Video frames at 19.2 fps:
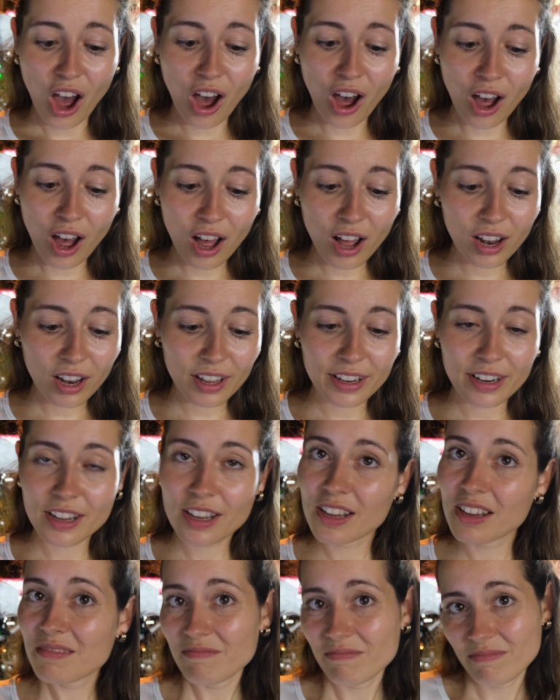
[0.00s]
all in
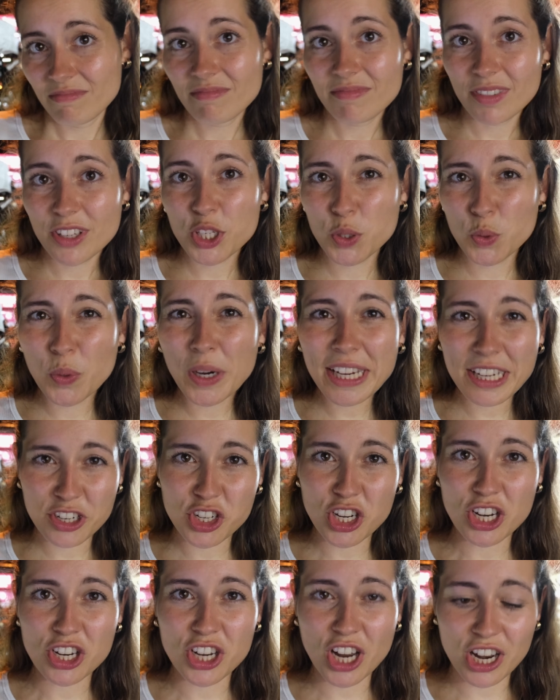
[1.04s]
a sweet
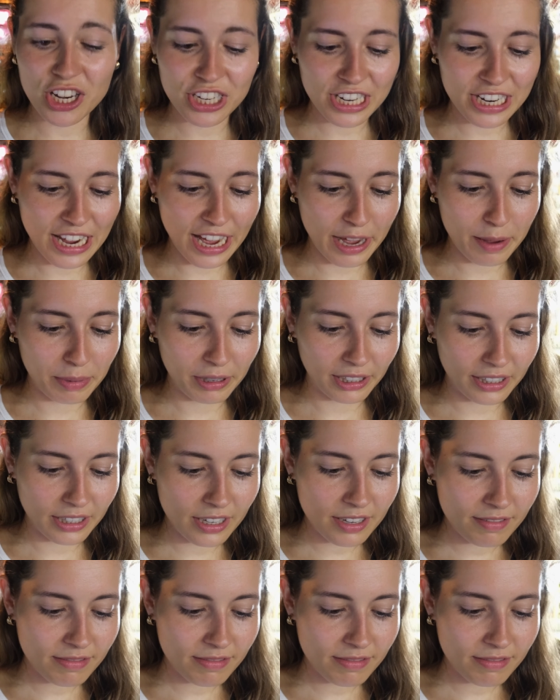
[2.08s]
ginger tea, I believe.